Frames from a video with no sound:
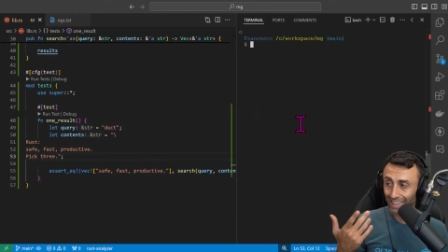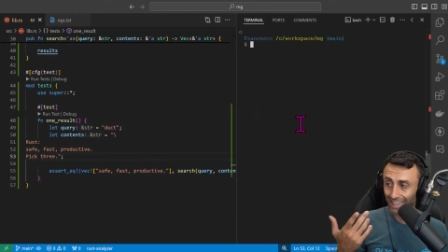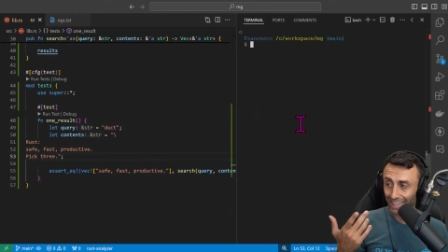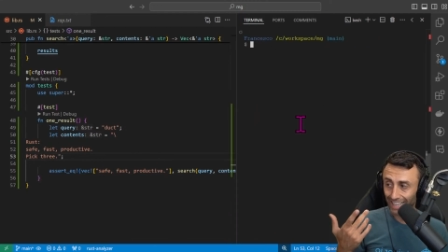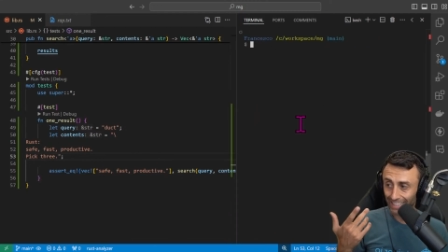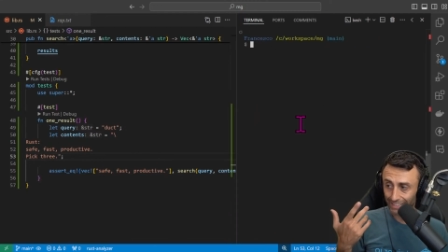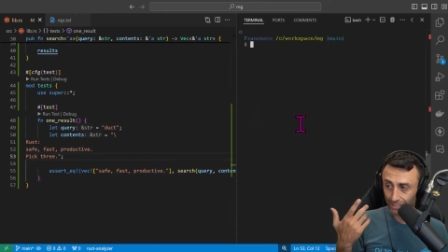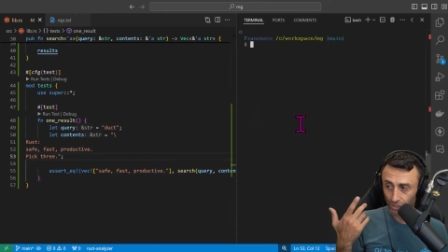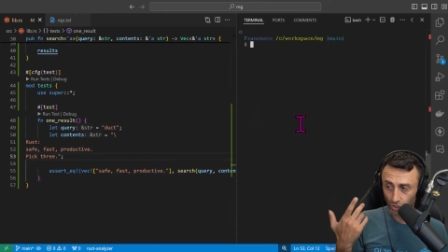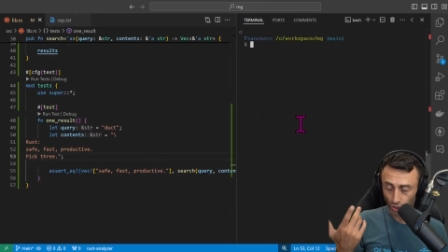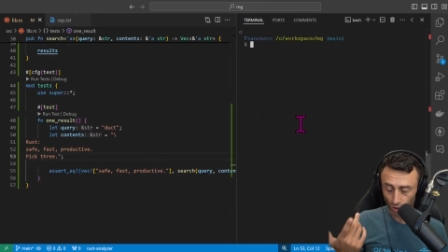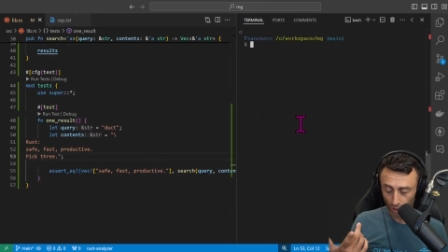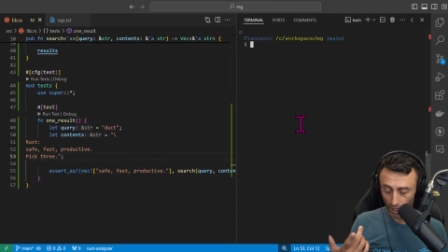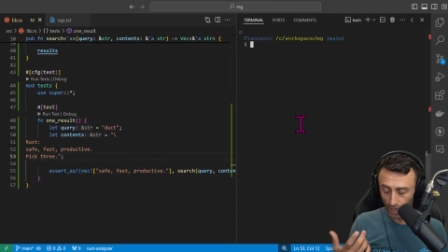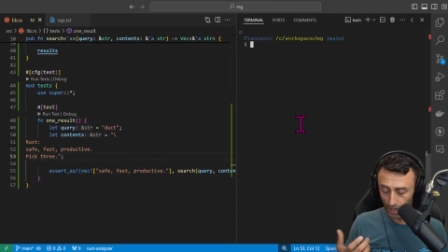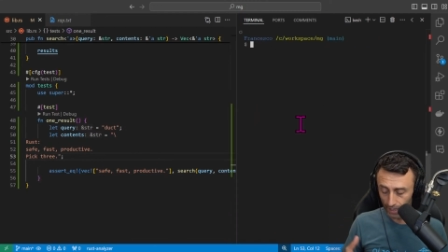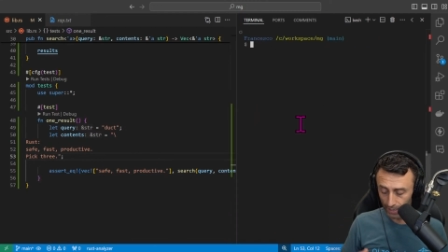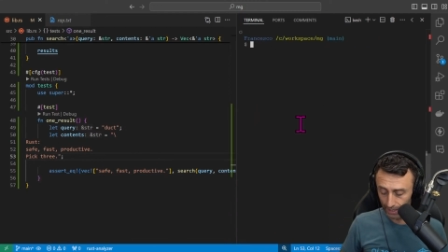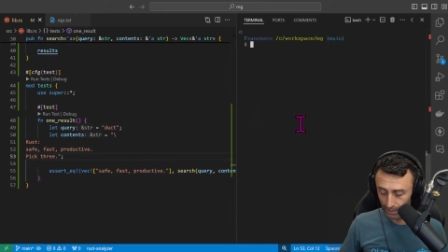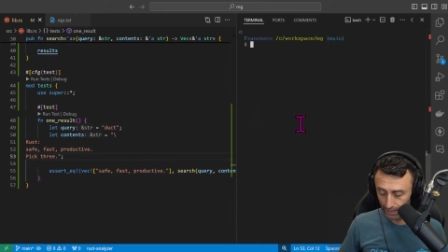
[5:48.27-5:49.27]
Let's
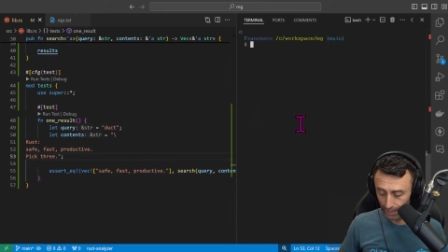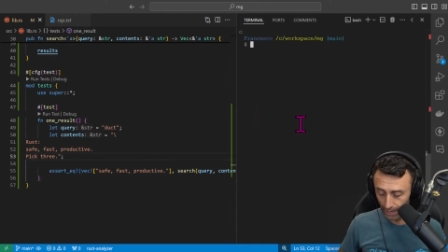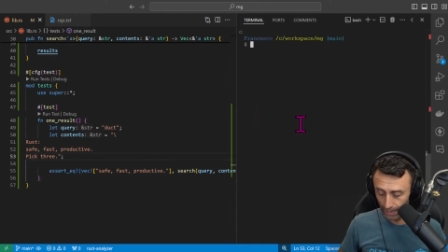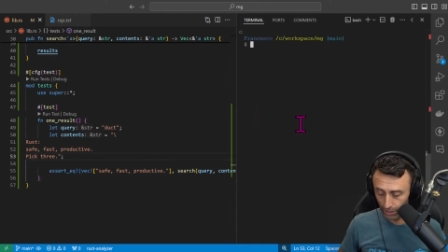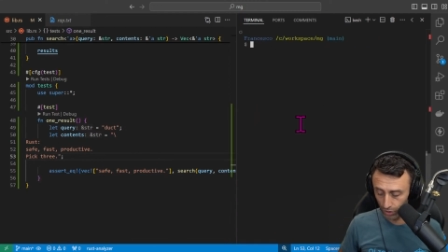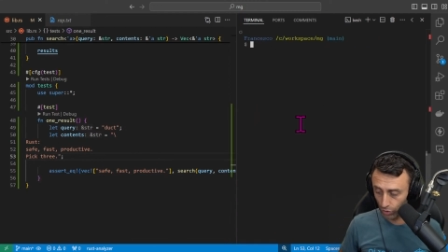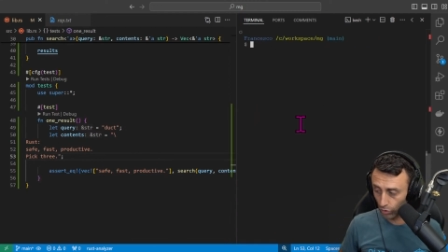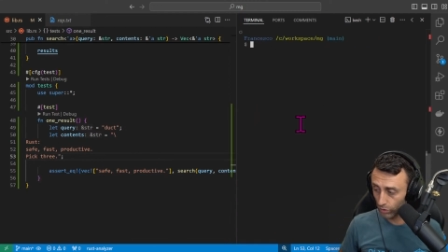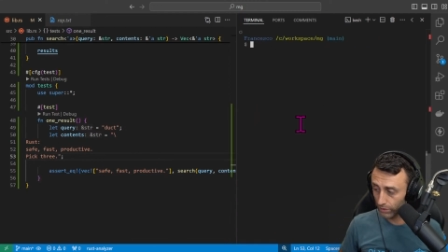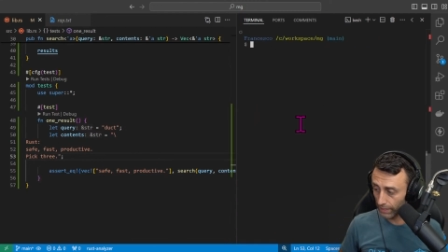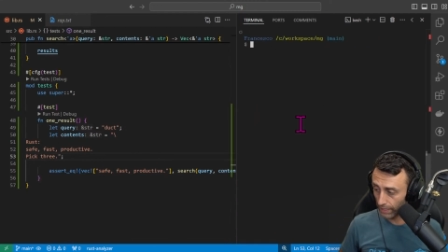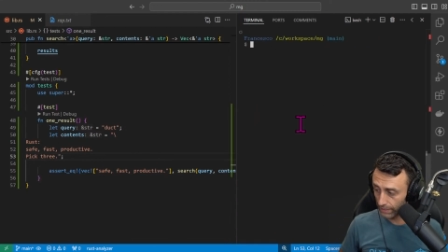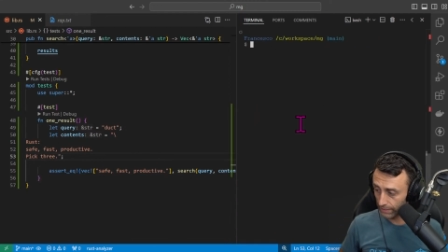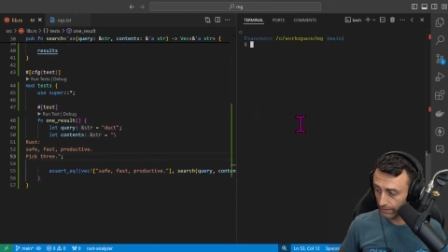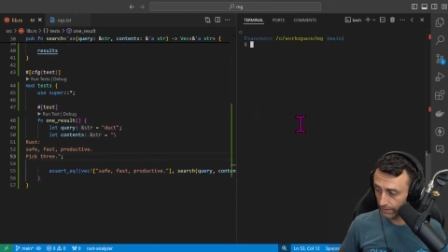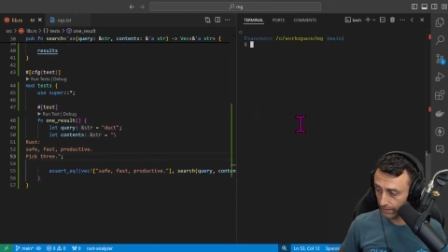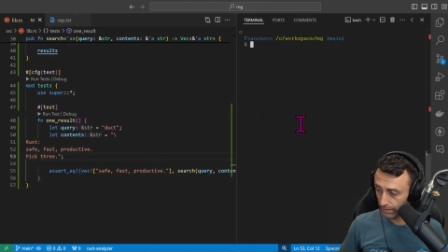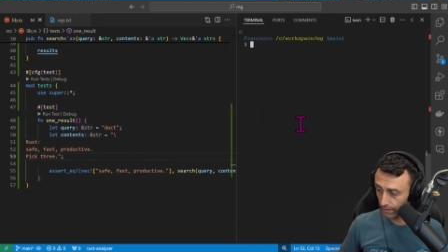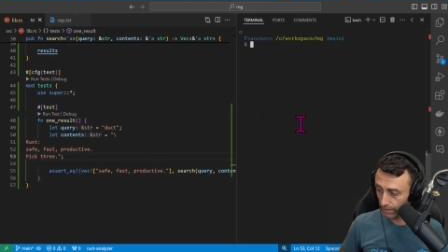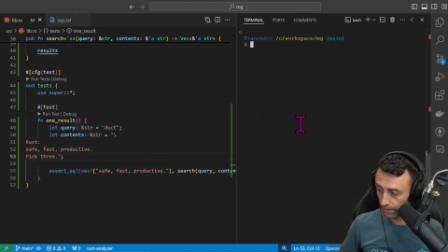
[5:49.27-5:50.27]
try cargo
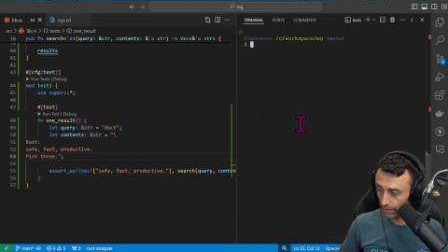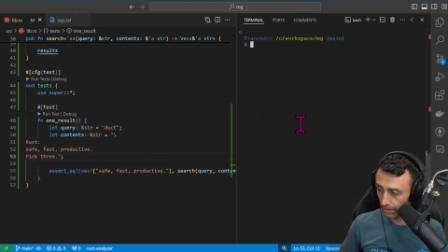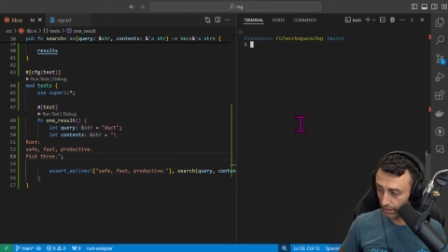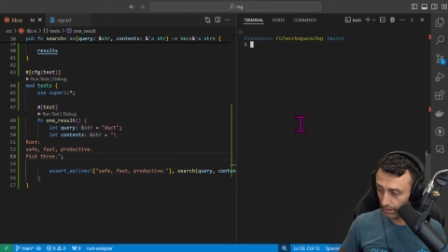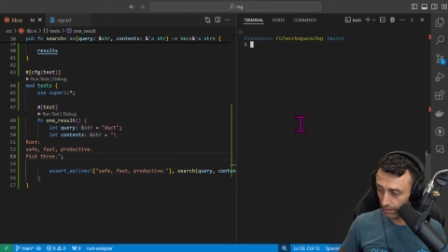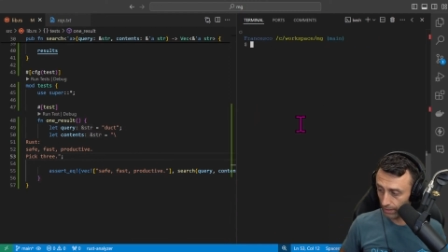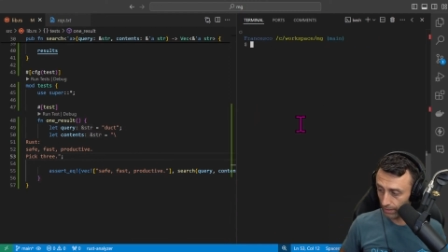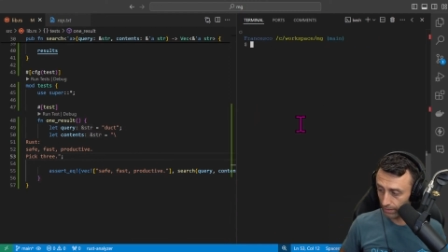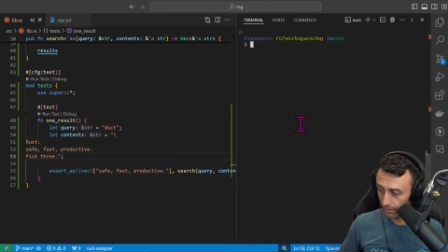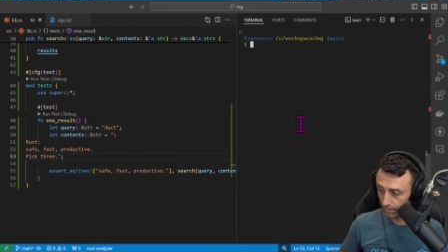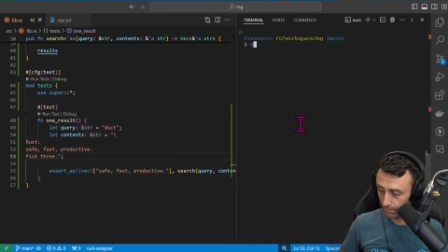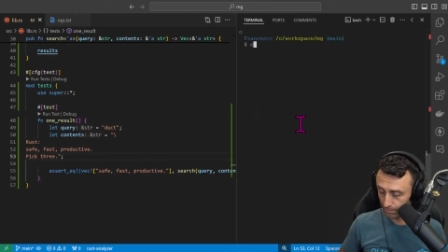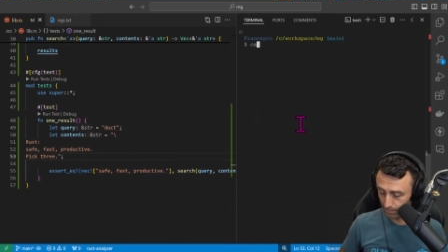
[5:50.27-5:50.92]
test here.